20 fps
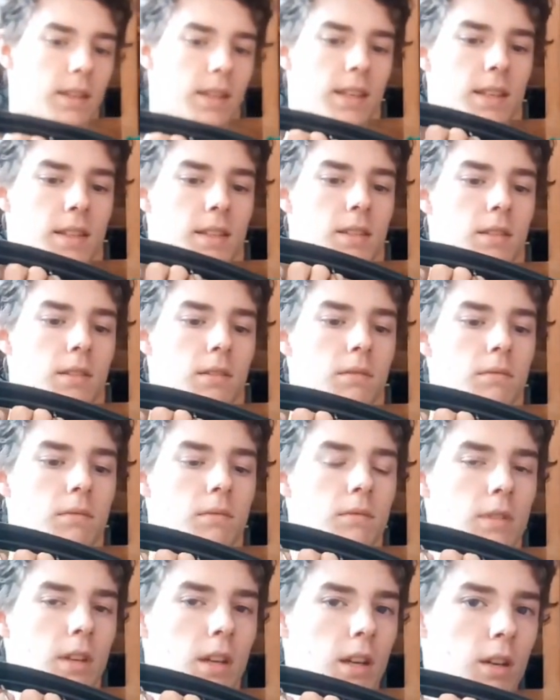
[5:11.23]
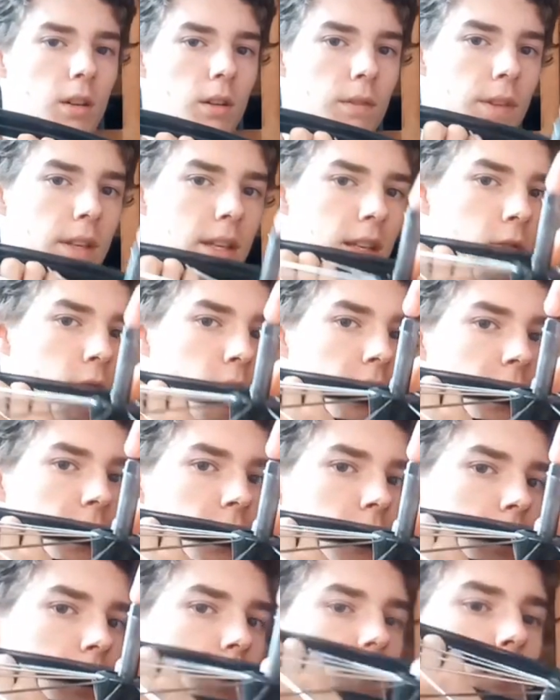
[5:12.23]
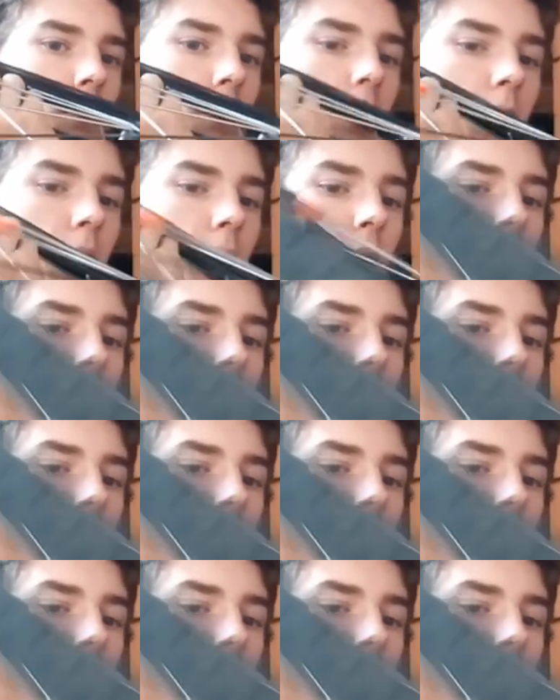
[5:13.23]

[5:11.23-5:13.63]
this of any grease, but